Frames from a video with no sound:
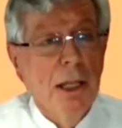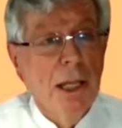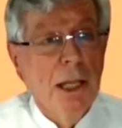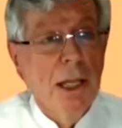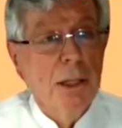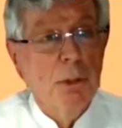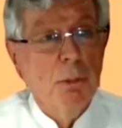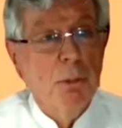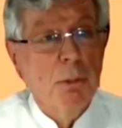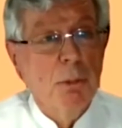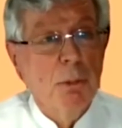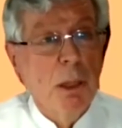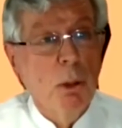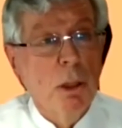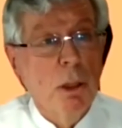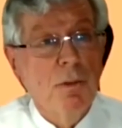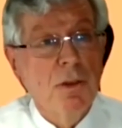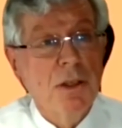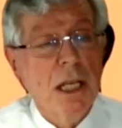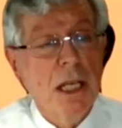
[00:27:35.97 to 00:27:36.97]
that we would
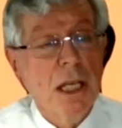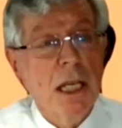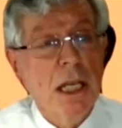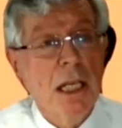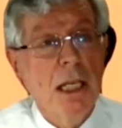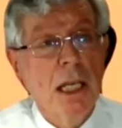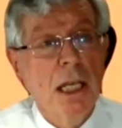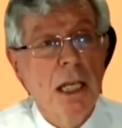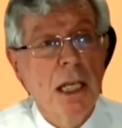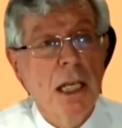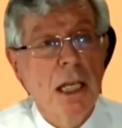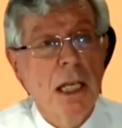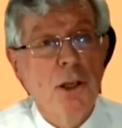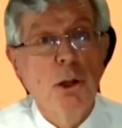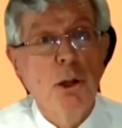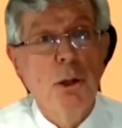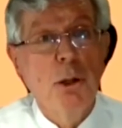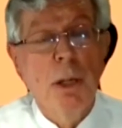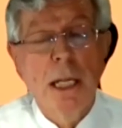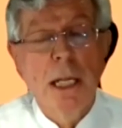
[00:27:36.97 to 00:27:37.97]
have seen in
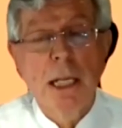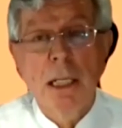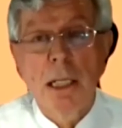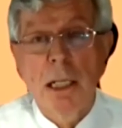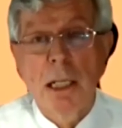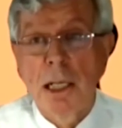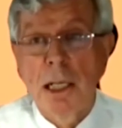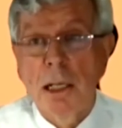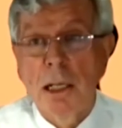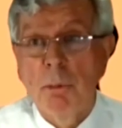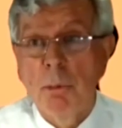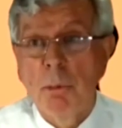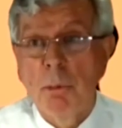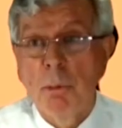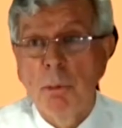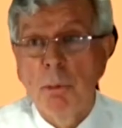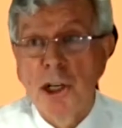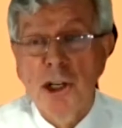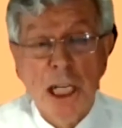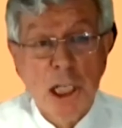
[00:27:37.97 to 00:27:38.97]
Tudor England when
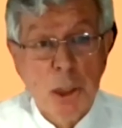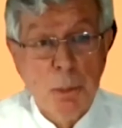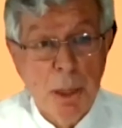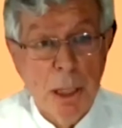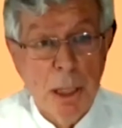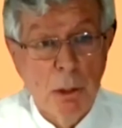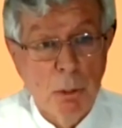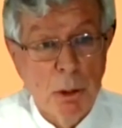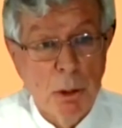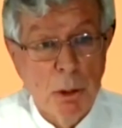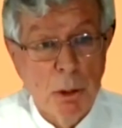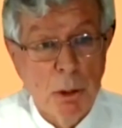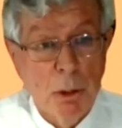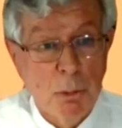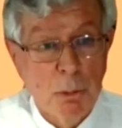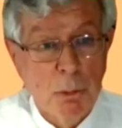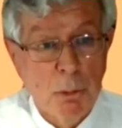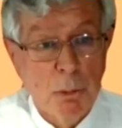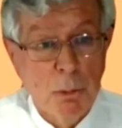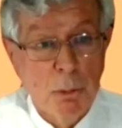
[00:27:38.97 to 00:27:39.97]
Shakespeare was
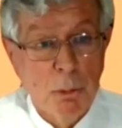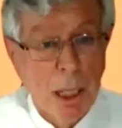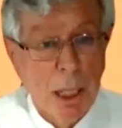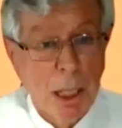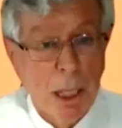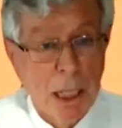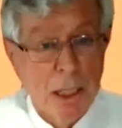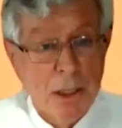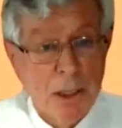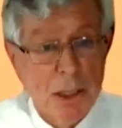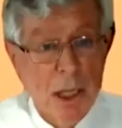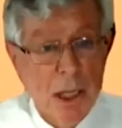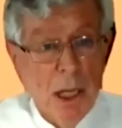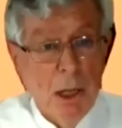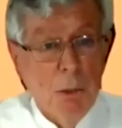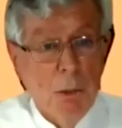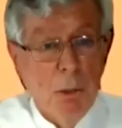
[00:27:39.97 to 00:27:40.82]
writing his plays,